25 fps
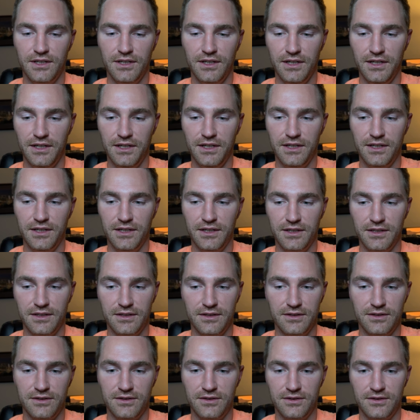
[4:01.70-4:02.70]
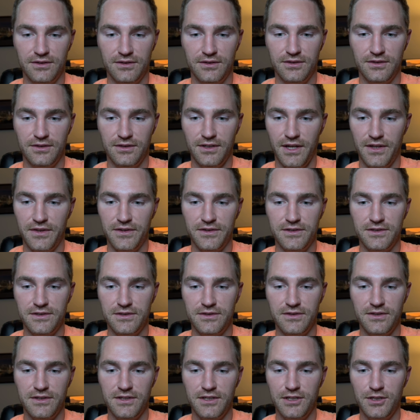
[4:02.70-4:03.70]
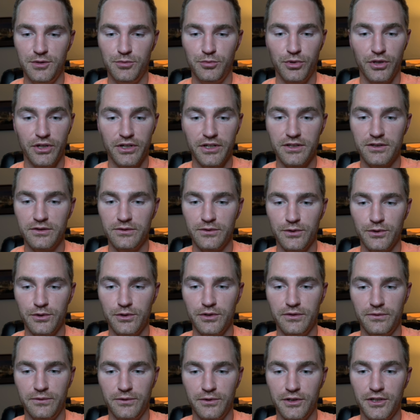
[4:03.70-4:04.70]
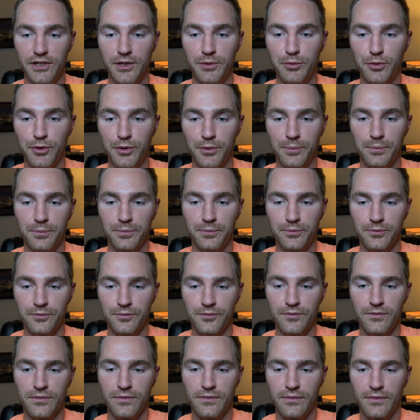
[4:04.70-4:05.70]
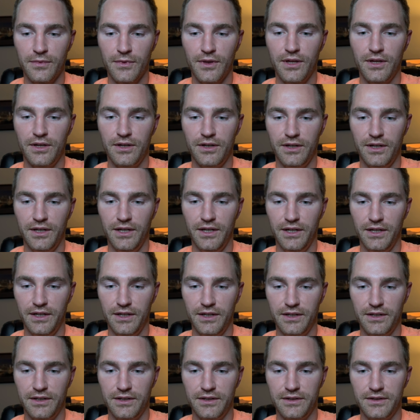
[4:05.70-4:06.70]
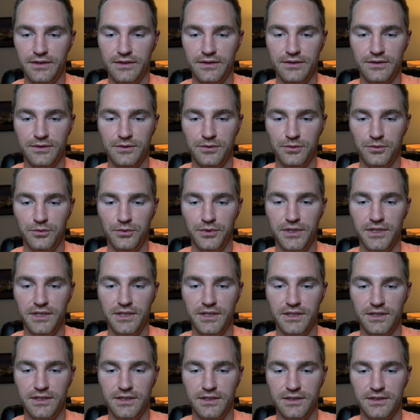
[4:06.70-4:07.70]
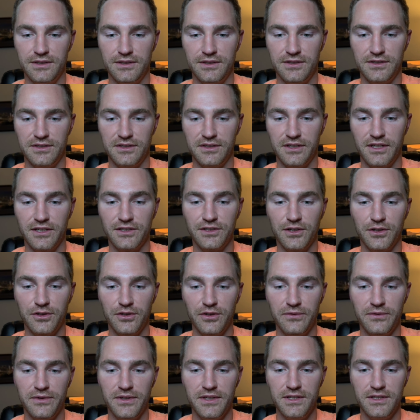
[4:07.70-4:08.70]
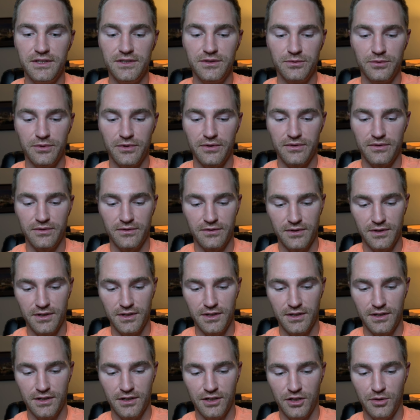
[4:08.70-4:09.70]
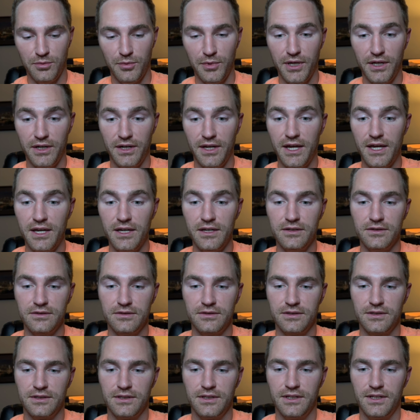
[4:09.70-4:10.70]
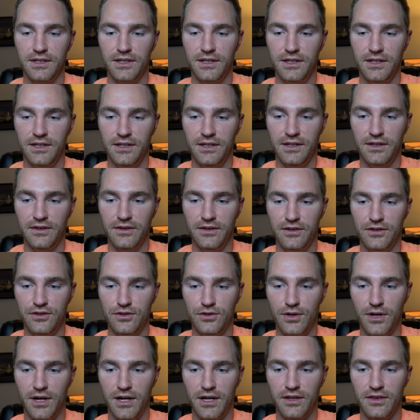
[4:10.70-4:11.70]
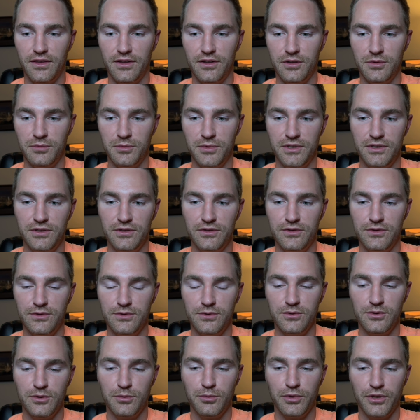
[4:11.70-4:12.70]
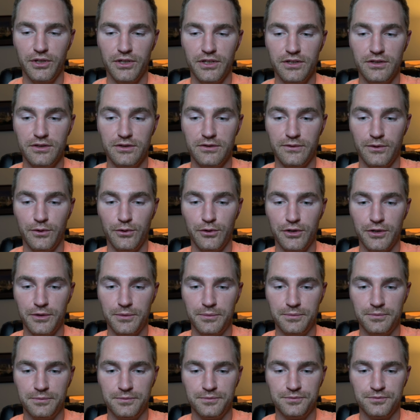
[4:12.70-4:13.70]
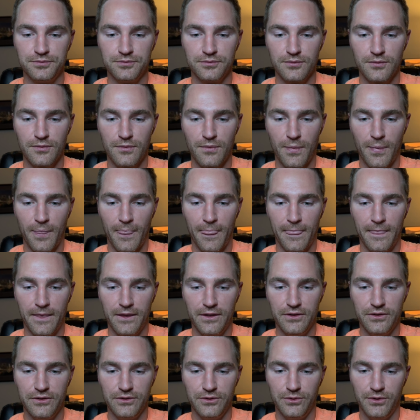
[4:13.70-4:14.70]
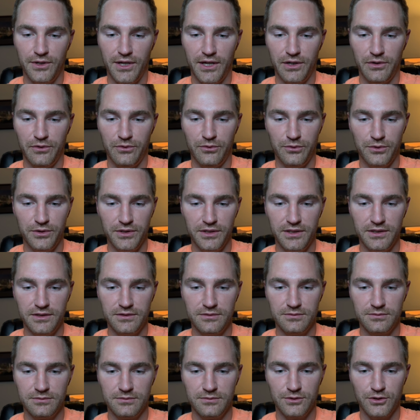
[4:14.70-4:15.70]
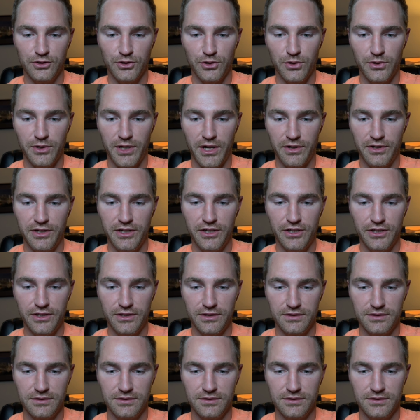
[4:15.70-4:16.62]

And yeah, this is the plugins folder for GIMP. And we can select all of these with Command A and then drag them into the plugins folder. So now if we scroll down here,